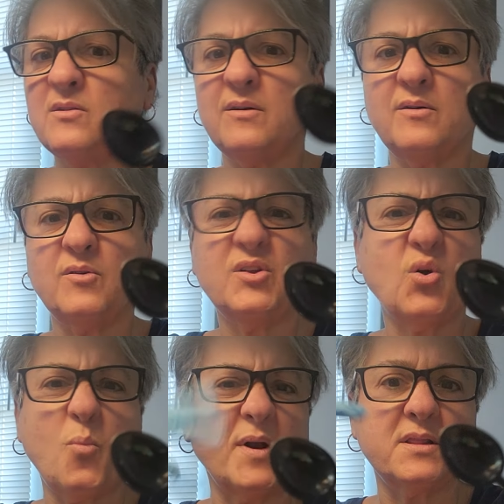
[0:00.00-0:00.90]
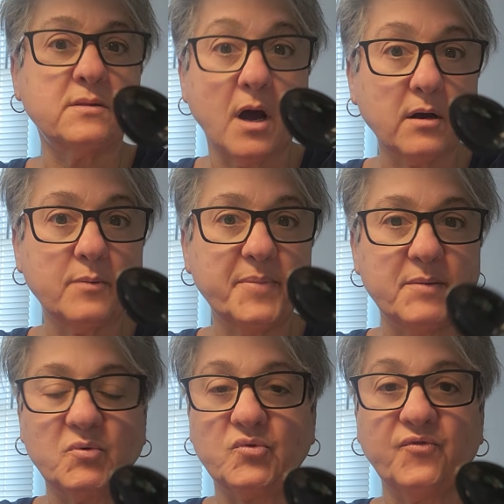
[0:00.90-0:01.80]
You don't want to dunk
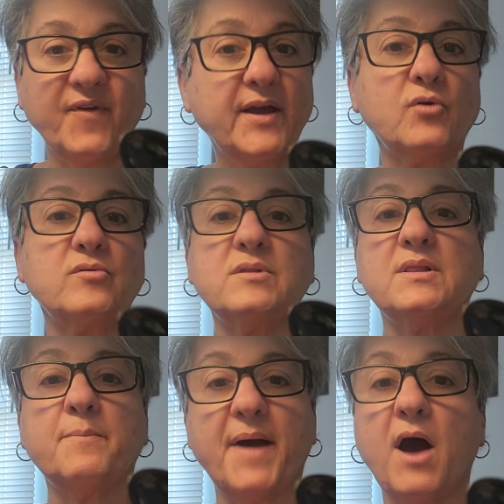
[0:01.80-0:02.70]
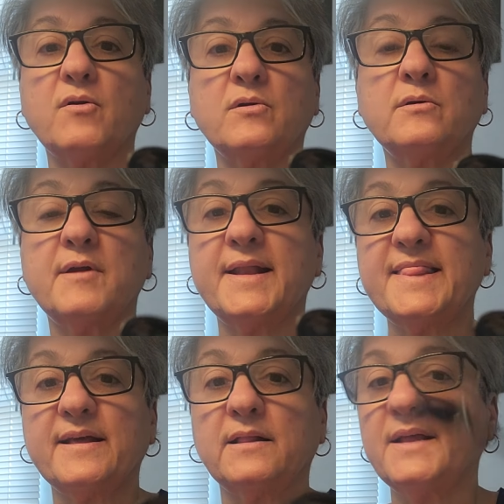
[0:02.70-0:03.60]
people's fingers in the powder or
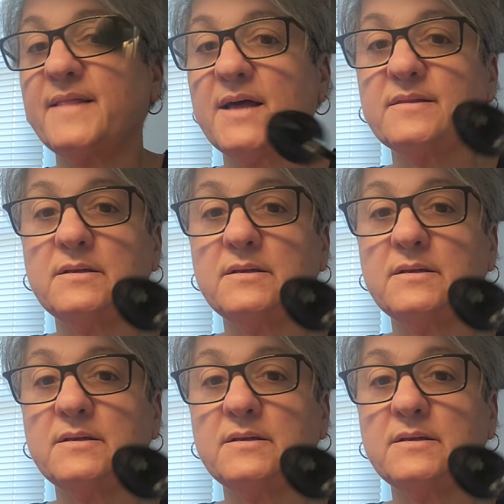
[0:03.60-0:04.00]
anything like that.